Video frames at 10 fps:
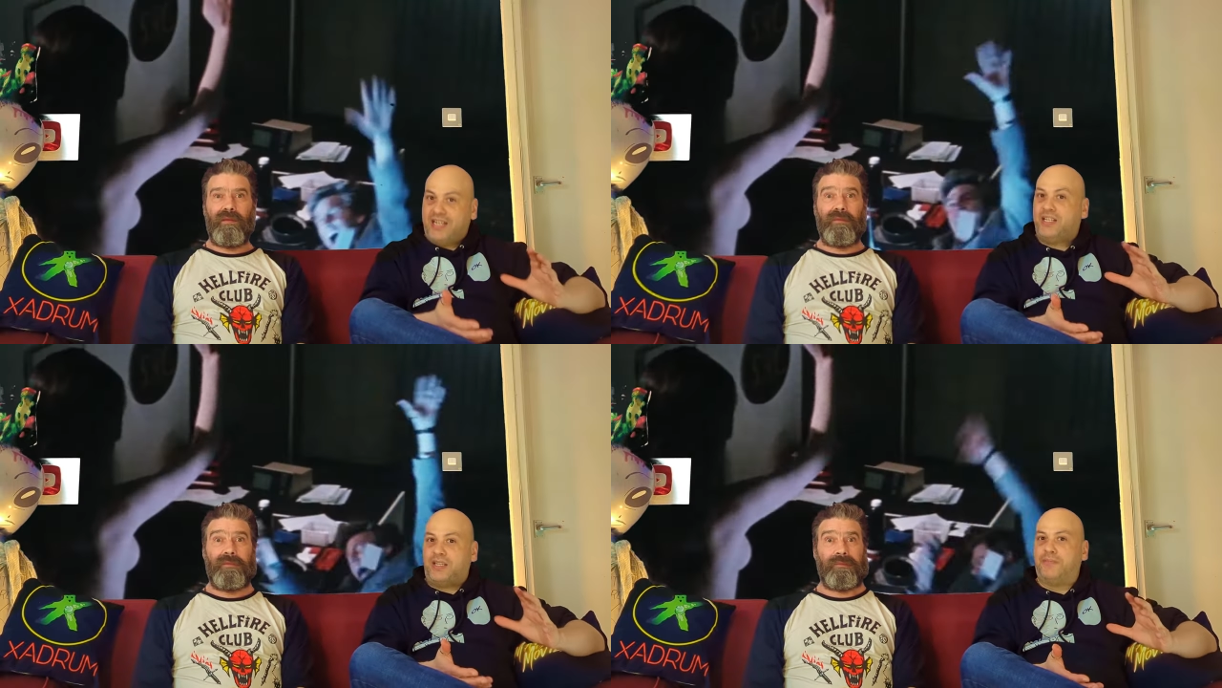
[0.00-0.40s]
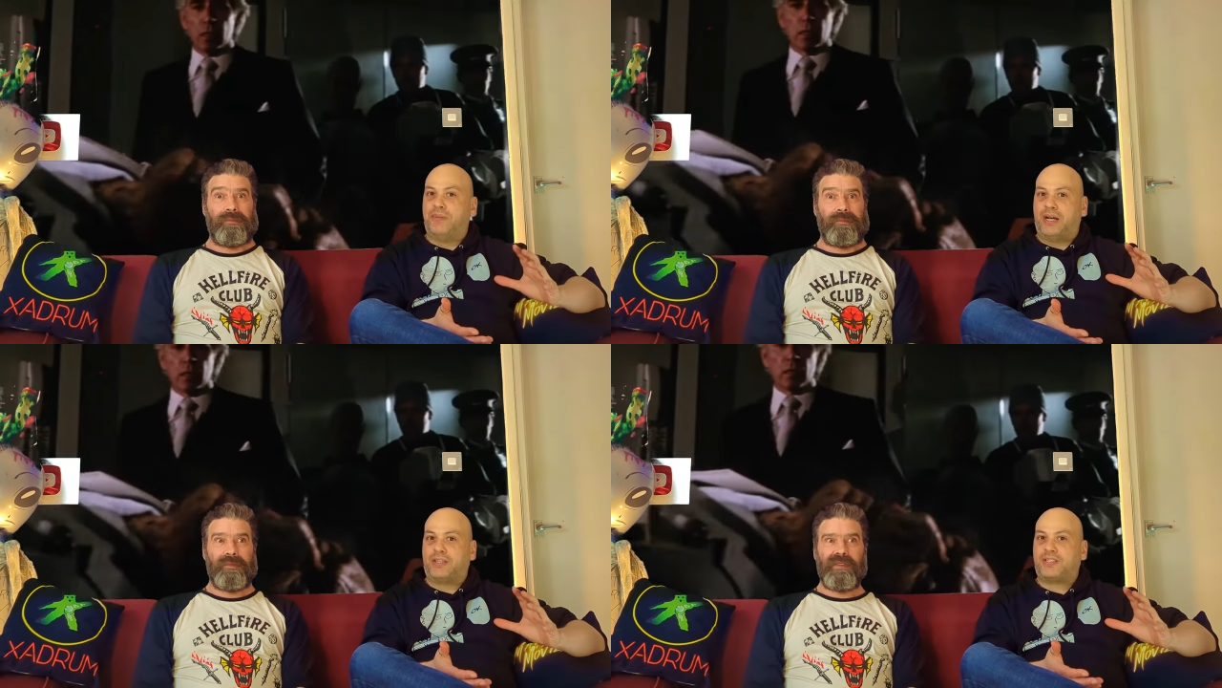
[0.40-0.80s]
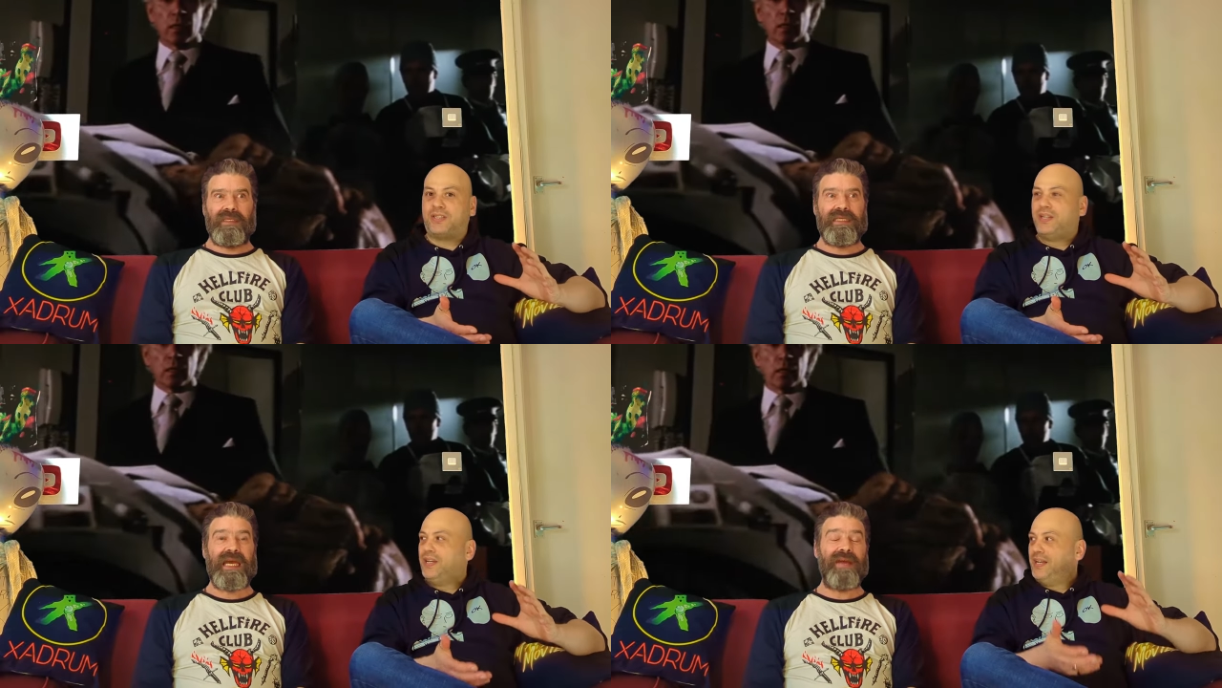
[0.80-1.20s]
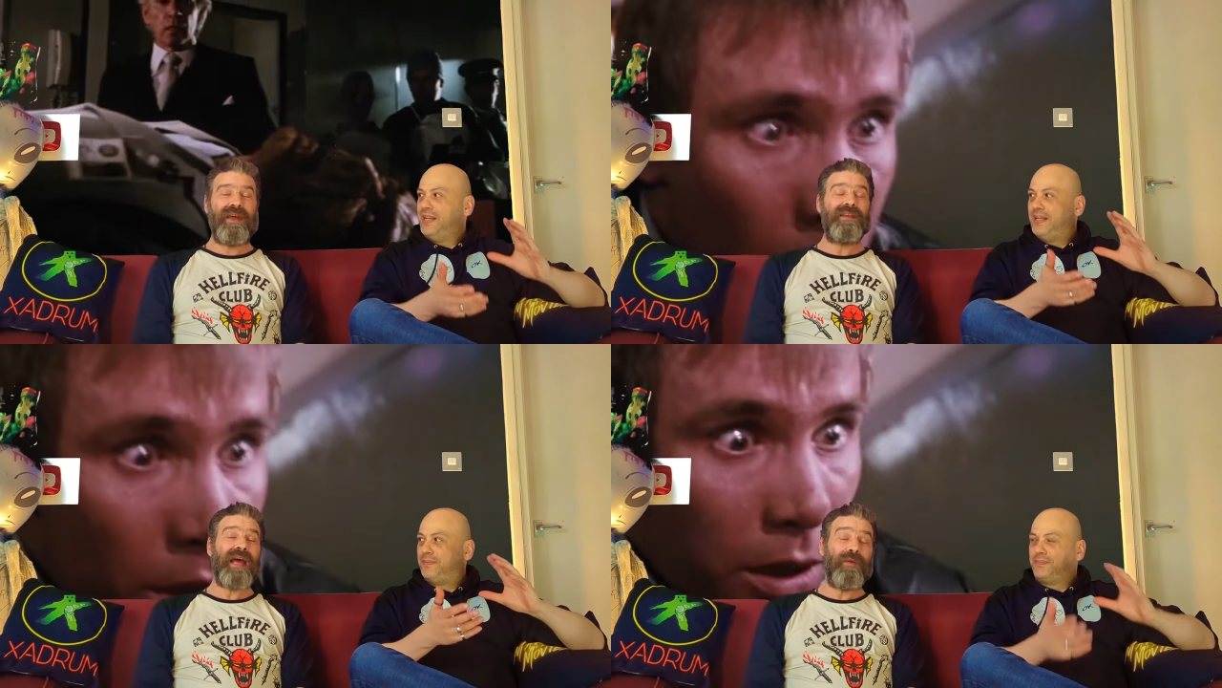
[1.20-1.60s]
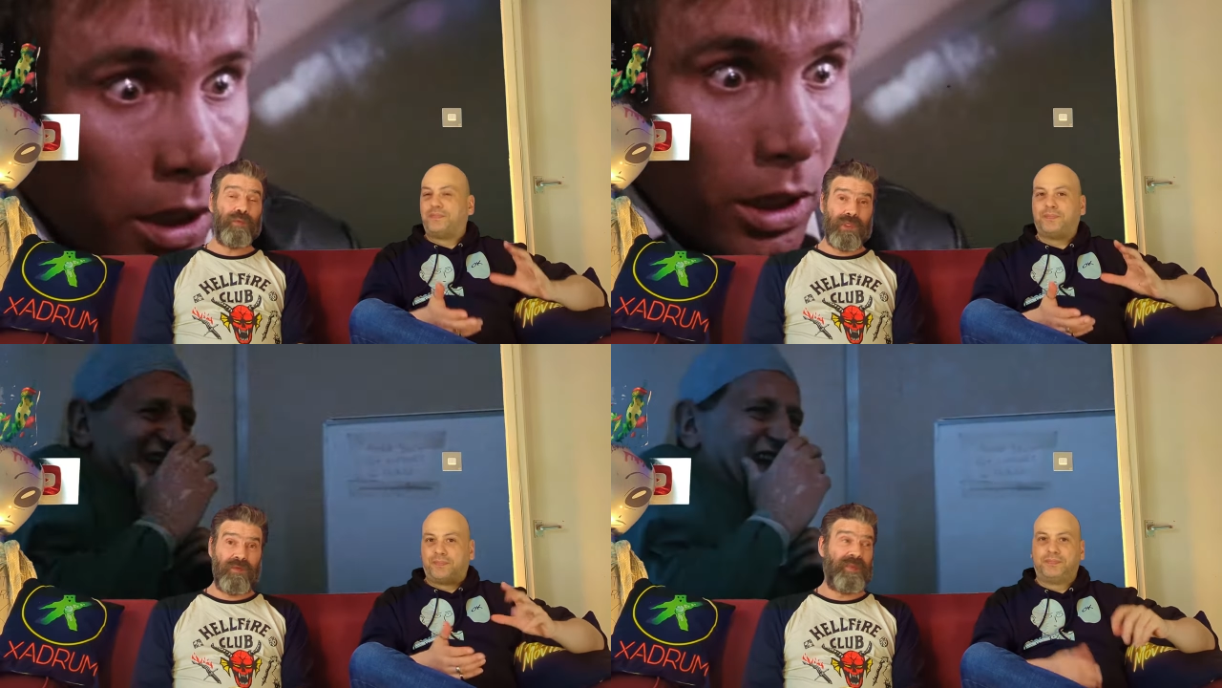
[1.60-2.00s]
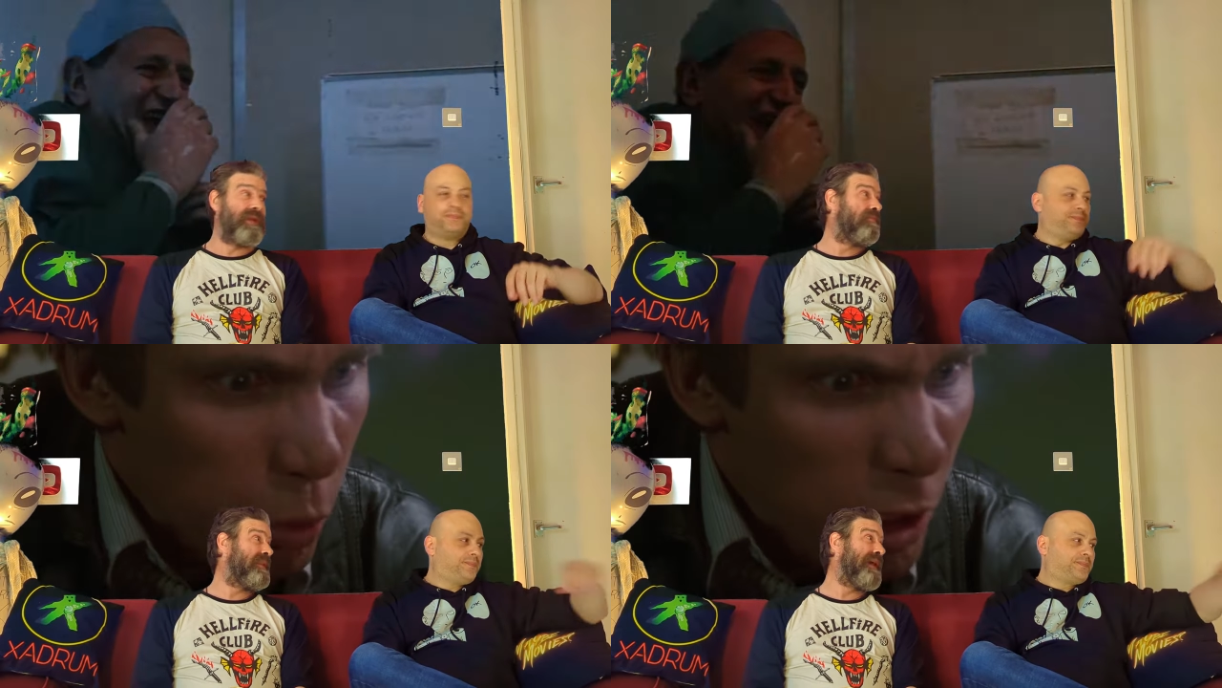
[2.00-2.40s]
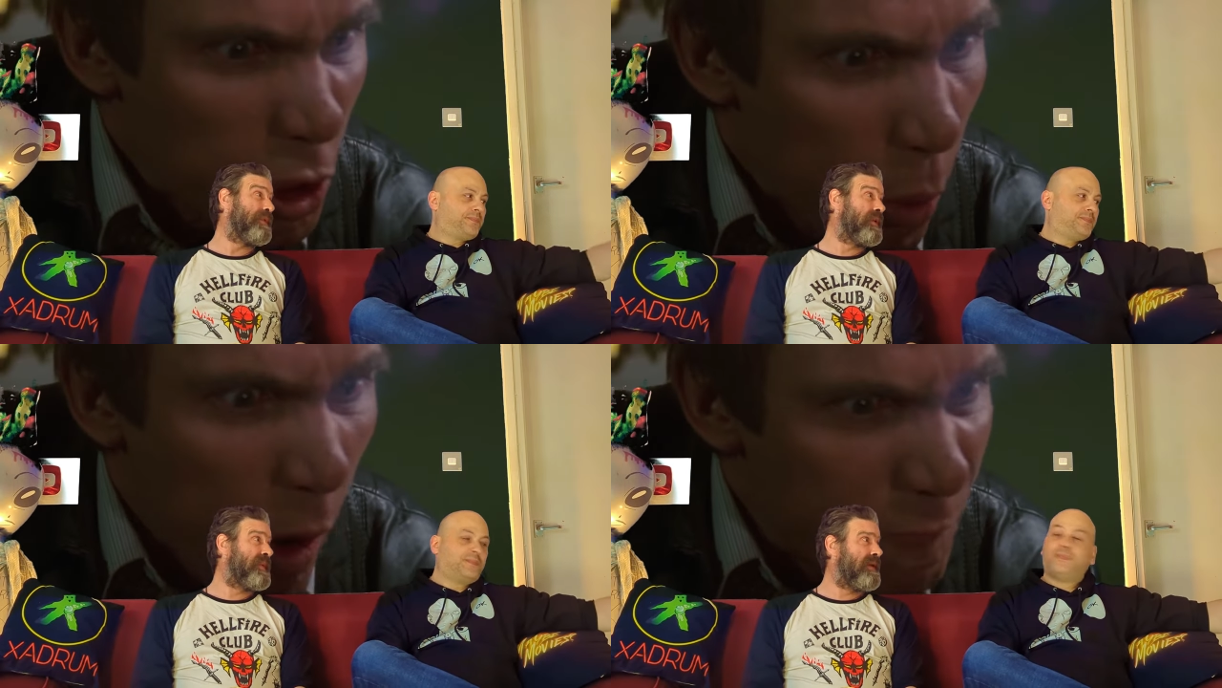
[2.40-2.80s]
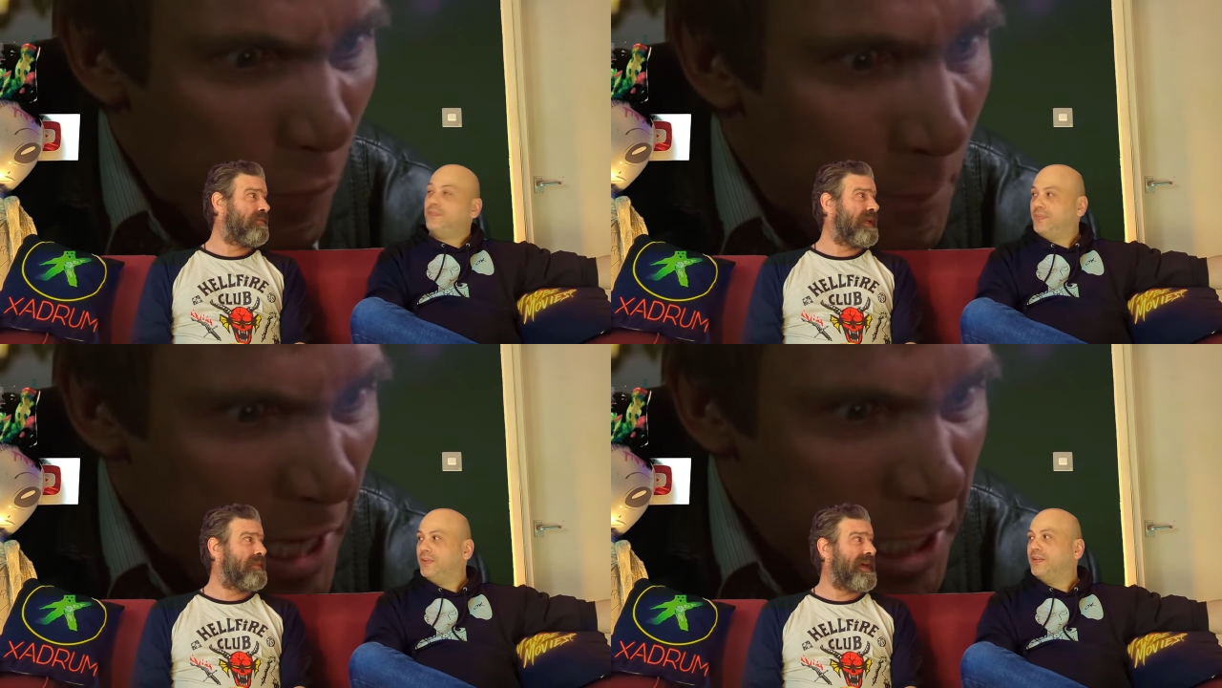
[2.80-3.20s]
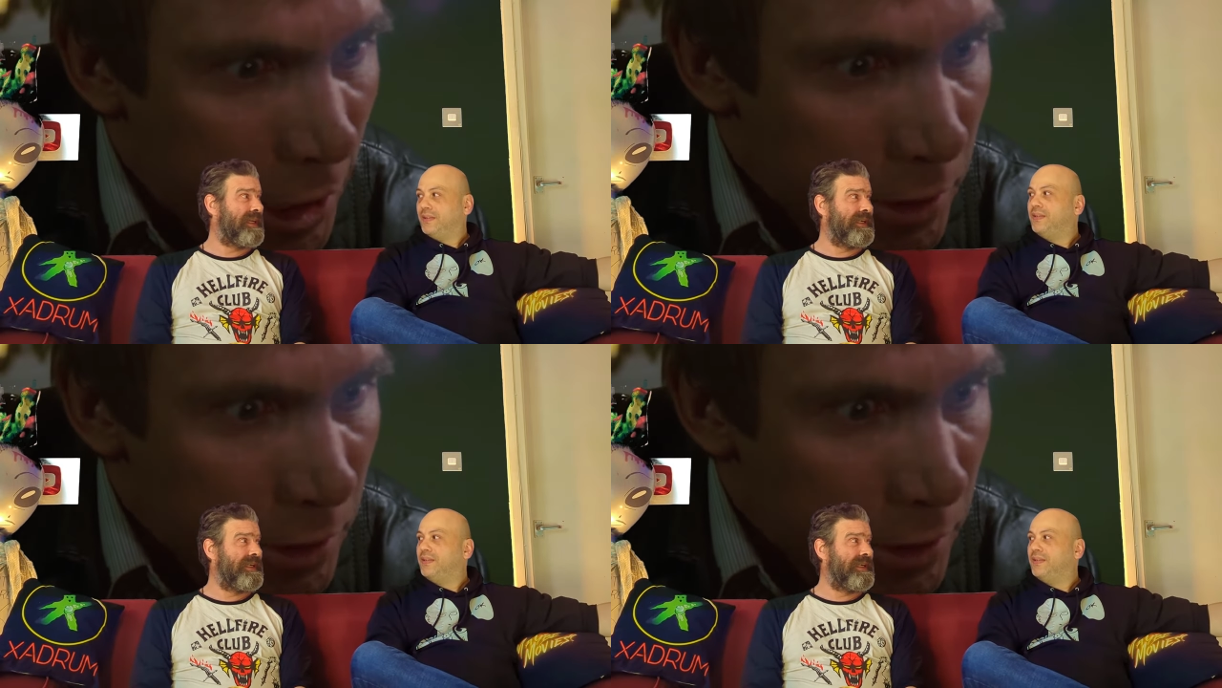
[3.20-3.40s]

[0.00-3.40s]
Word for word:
Speaker 1: anything but.
Speaker 2: Yeah, that would have been a really bad